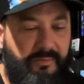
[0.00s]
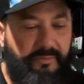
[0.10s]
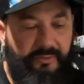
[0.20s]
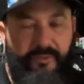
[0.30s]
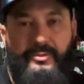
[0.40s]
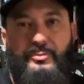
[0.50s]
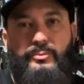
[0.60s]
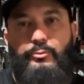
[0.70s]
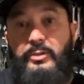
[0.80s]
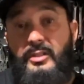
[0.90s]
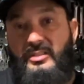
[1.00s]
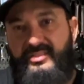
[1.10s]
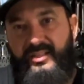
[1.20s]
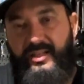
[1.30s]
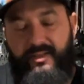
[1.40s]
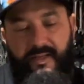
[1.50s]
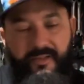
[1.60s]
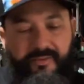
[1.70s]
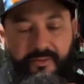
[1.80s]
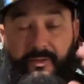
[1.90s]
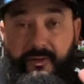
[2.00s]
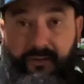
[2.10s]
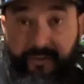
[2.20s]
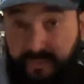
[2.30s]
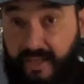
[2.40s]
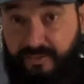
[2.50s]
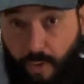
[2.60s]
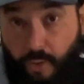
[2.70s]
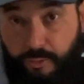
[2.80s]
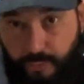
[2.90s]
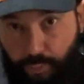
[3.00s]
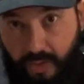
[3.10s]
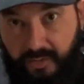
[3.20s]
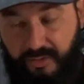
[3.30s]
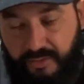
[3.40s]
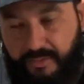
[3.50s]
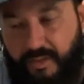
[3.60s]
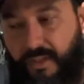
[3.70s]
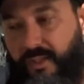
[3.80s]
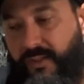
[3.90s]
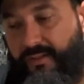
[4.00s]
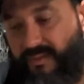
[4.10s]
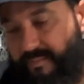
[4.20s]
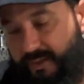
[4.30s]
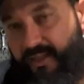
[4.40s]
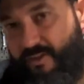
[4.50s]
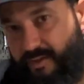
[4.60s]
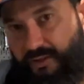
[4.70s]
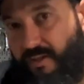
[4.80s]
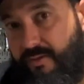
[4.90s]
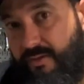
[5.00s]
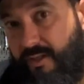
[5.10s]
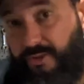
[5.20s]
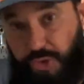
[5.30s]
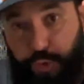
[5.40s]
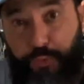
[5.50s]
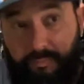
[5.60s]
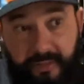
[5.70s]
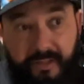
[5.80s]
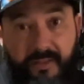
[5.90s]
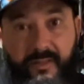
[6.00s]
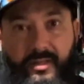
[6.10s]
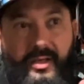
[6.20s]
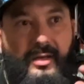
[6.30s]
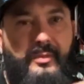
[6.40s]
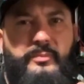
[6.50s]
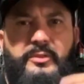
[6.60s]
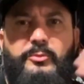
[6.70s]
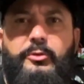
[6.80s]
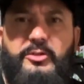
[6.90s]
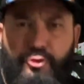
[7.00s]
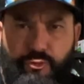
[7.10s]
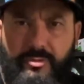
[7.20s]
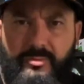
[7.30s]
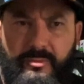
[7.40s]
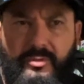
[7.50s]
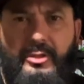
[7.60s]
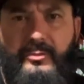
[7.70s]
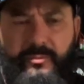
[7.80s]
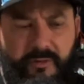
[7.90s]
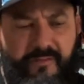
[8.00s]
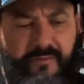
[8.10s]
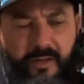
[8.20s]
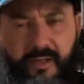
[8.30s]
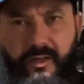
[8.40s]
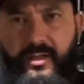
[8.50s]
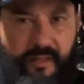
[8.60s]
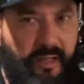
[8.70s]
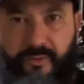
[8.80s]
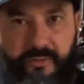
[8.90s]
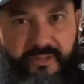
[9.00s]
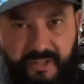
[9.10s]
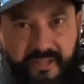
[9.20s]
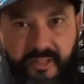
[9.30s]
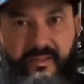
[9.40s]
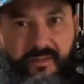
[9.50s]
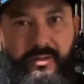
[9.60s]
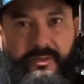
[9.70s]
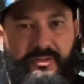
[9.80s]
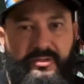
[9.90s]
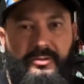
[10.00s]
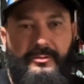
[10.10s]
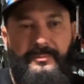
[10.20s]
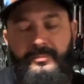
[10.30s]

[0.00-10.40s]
Those really stand out. So if that's all you want to do to make your gun like shoot better, be more enjoyable, a little bit more fun, I would just stick to those two.